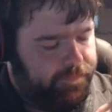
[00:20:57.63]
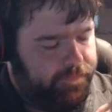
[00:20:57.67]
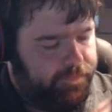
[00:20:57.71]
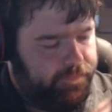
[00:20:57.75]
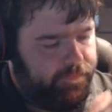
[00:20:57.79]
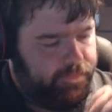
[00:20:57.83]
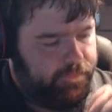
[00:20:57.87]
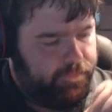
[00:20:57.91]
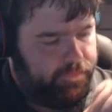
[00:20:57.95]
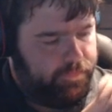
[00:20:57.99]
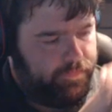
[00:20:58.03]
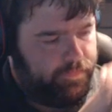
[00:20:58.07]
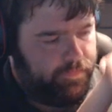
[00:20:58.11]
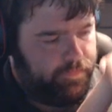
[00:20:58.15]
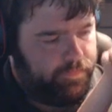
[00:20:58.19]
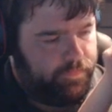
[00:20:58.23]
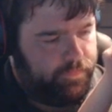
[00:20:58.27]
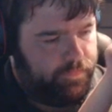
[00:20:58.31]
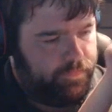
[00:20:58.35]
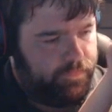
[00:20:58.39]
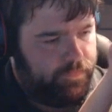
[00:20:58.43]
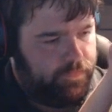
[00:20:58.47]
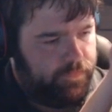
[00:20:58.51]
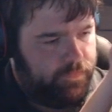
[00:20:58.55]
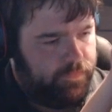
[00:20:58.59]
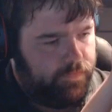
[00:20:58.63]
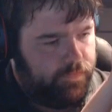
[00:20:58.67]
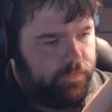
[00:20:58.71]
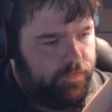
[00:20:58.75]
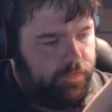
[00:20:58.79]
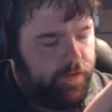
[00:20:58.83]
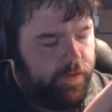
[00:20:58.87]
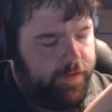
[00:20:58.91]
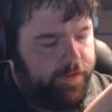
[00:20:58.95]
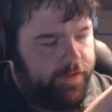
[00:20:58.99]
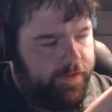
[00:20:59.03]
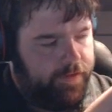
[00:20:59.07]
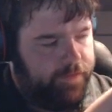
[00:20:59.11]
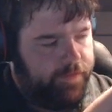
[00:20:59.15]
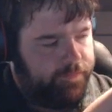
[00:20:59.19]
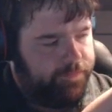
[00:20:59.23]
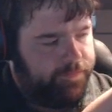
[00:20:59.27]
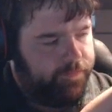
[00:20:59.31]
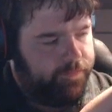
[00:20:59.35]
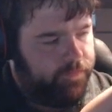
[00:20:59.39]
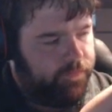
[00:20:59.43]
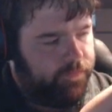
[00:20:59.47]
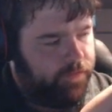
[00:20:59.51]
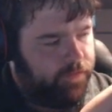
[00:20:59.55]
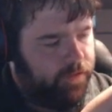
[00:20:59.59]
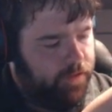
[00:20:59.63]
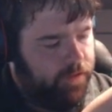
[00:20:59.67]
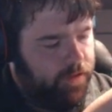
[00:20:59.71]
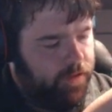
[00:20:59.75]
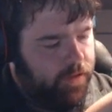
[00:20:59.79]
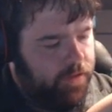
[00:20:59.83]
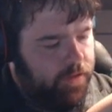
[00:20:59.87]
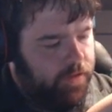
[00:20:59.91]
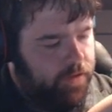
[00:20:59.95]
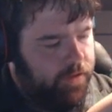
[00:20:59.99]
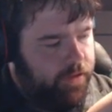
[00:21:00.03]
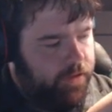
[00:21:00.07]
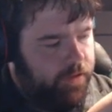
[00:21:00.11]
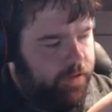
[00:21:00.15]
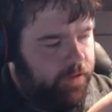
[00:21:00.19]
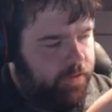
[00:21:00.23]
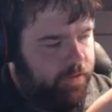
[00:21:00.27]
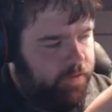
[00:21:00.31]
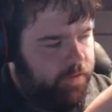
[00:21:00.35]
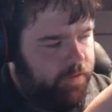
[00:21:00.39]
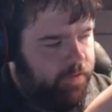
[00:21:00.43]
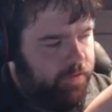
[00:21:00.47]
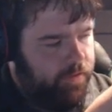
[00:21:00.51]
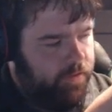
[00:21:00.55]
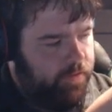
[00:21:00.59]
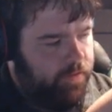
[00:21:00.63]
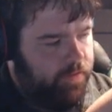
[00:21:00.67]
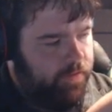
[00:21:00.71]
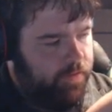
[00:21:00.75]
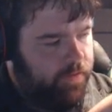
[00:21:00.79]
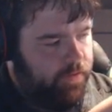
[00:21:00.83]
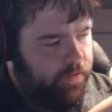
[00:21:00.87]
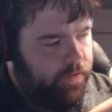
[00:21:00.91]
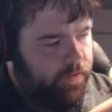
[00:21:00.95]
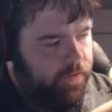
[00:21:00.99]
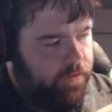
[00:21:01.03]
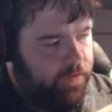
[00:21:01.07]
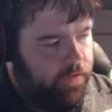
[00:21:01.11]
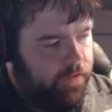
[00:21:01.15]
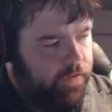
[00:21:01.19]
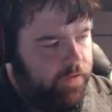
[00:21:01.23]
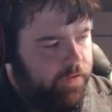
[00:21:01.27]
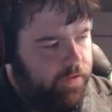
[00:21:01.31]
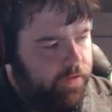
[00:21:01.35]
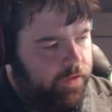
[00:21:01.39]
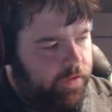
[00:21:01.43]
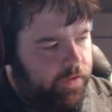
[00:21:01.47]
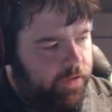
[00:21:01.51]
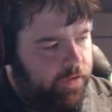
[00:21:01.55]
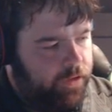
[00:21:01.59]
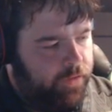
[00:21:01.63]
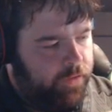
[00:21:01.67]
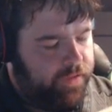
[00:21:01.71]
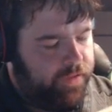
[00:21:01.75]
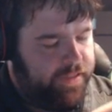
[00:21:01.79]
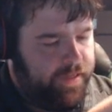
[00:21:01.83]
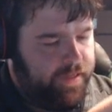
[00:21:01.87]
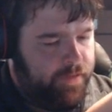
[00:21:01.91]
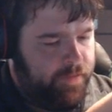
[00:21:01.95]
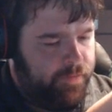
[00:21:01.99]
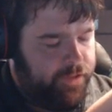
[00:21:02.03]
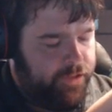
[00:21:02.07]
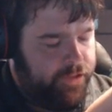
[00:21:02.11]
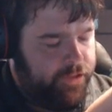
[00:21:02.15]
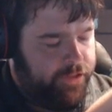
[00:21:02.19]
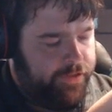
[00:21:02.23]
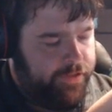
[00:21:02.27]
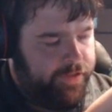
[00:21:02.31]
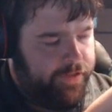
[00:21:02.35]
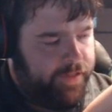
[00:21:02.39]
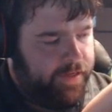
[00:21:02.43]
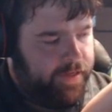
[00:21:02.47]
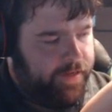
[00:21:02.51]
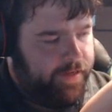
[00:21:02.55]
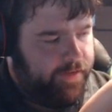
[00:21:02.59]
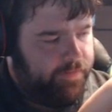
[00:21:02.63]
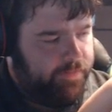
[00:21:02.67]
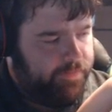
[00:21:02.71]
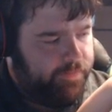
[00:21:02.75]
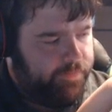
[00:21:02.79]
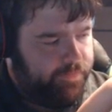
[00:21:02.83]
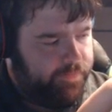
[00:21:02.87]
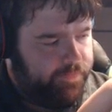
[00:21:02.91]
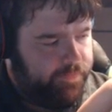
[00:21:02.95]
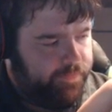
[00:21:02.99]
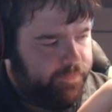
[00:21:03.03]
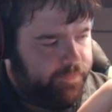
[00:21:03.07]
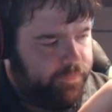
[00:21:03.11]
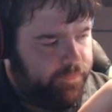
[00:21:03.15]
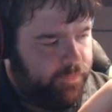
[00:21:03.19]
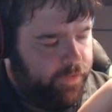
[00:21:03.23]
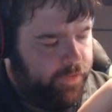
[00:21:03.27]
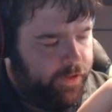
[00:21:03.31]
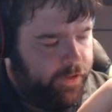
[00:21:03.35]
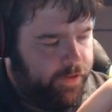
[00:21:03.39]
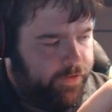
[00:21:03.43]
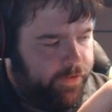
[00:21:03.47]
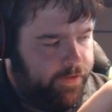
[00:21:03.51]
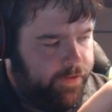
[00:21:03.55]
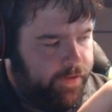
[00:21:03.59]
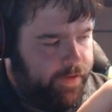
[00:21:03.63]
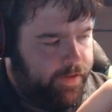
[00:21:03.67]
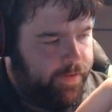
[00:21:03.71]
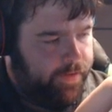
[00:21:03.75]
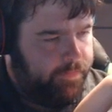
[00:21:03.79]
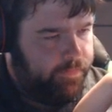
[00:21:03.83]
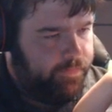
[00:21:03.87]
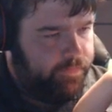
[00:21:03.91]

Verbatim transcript: Nothing. Nothing. Yeah, I'm just you, hanging out. You want to tell them what you're doing tonight? Yeah. What are you doing tonight?